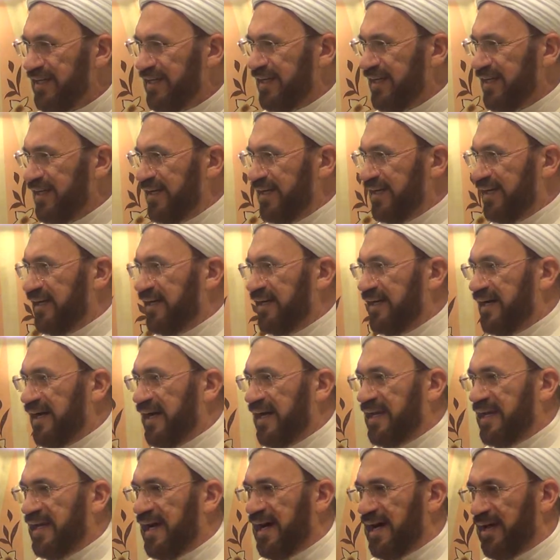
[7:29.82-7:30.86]

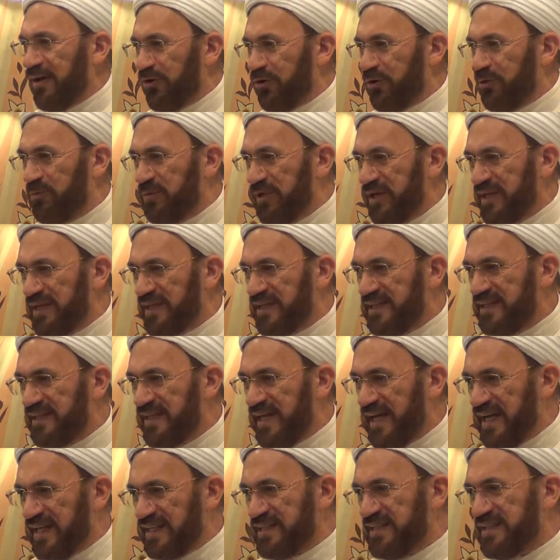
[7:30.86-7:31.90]
and Ahlul Bayt,
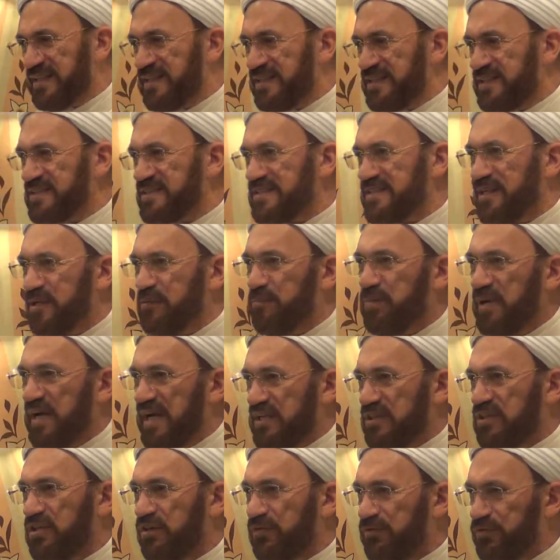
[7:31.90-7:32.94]
that is a
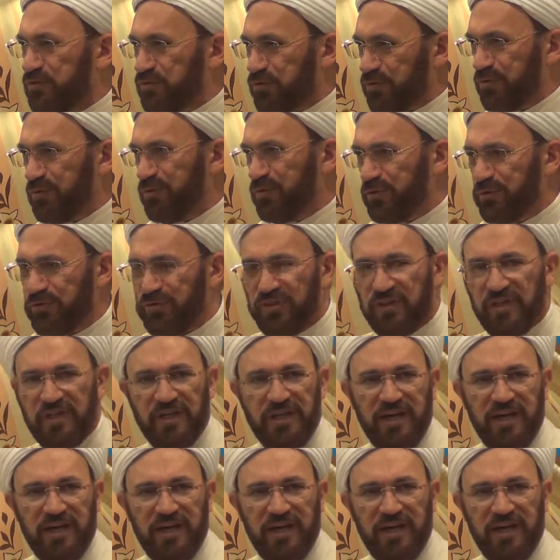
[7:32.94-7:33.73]
path of truth,